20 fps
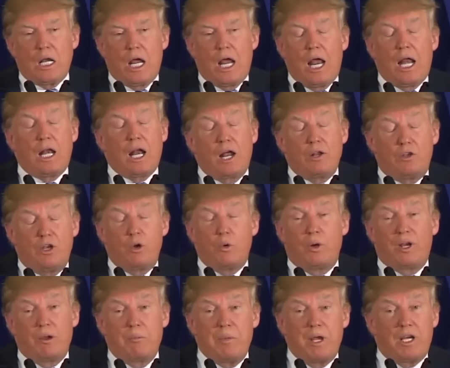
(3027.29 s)
And I tell you,
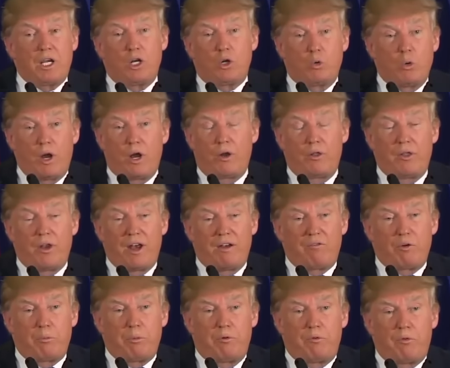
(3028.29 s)
we can make it greater than
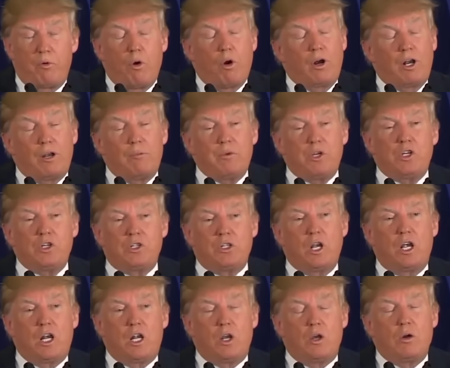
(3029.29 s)
ever before. And let me just
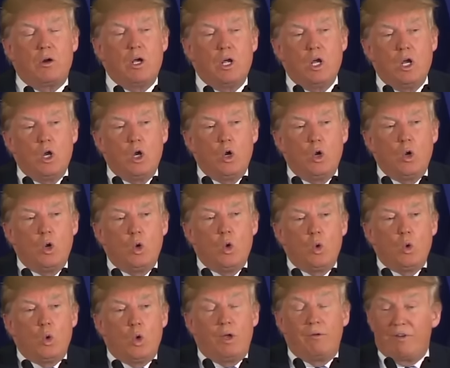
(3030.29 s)
tell you,
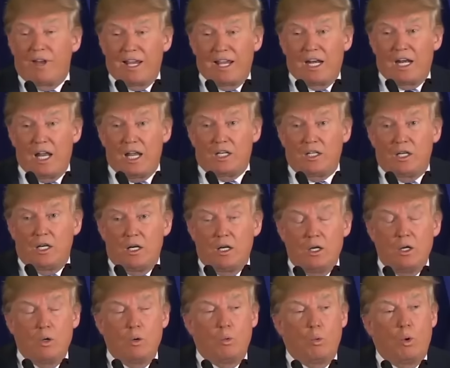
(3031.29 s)
if I get elected,
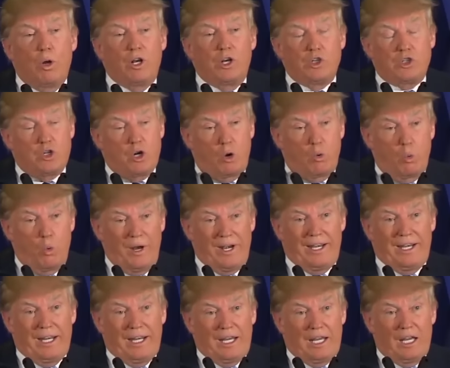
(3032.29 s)
we're going to start
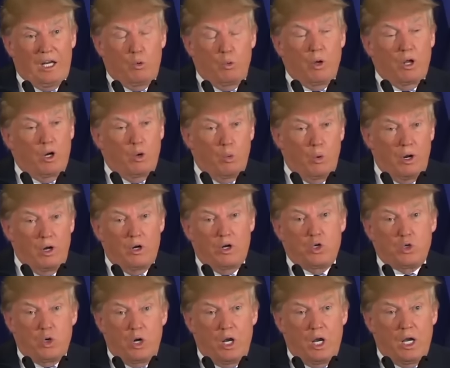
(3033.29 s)
winning again. We're going to win
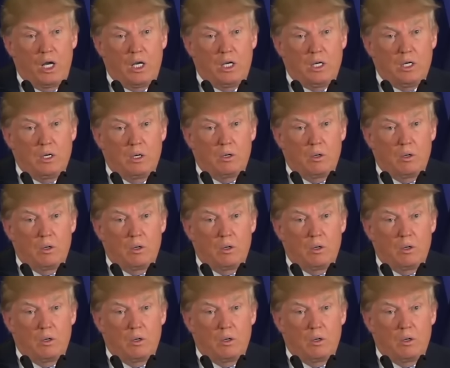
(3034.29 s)
on trade.